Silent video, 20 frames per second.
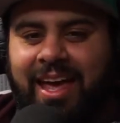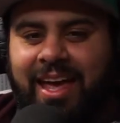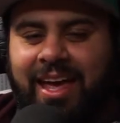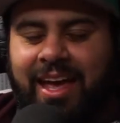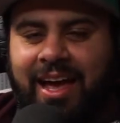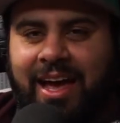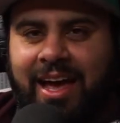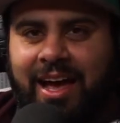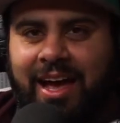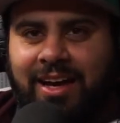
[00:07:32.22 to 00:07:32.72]

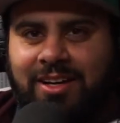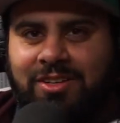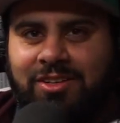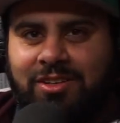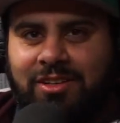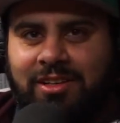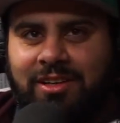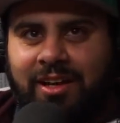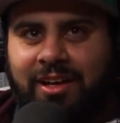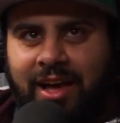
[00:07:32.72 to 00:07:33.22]
They
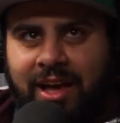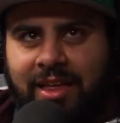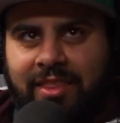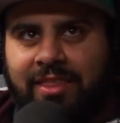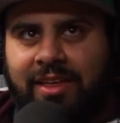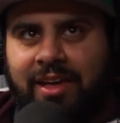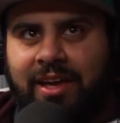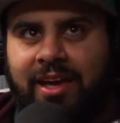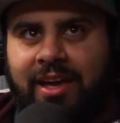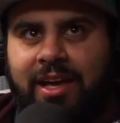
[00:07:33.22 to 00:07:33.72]

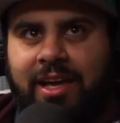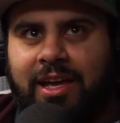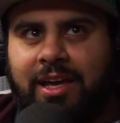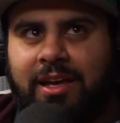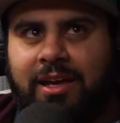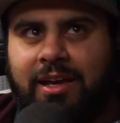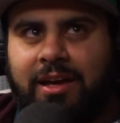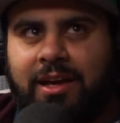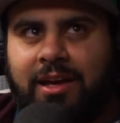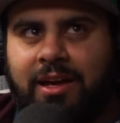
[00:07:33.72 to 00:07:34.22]
actually,
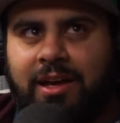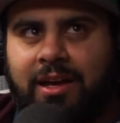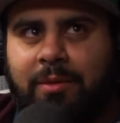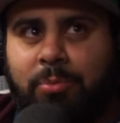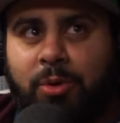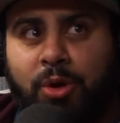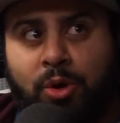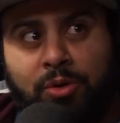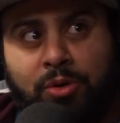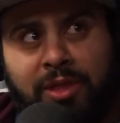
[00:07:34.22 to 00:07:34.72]

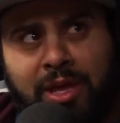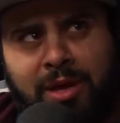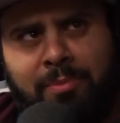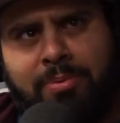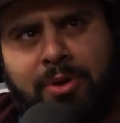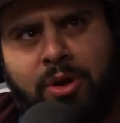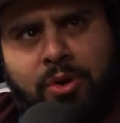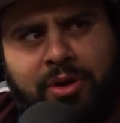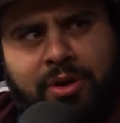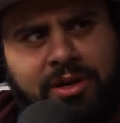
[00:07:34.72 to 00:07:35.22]
they
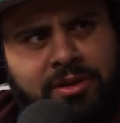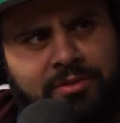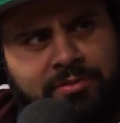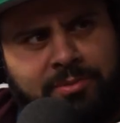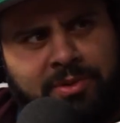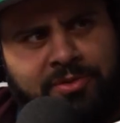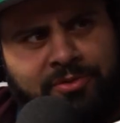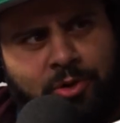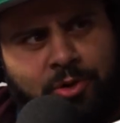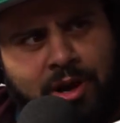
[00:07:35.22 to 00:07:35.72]

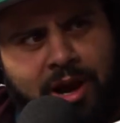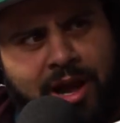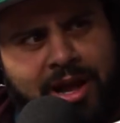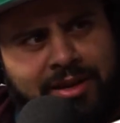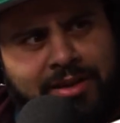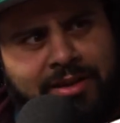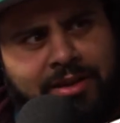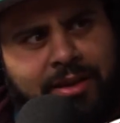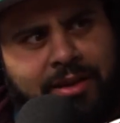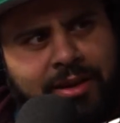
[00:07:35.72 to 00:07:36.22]
broke it
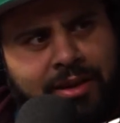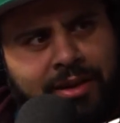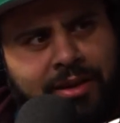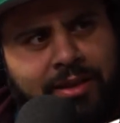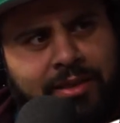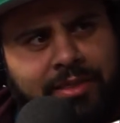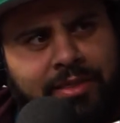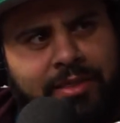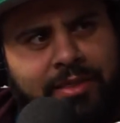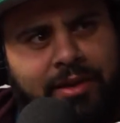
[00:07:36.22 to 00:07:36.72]
before I
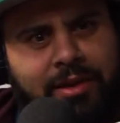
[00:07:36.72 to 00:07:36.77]
did.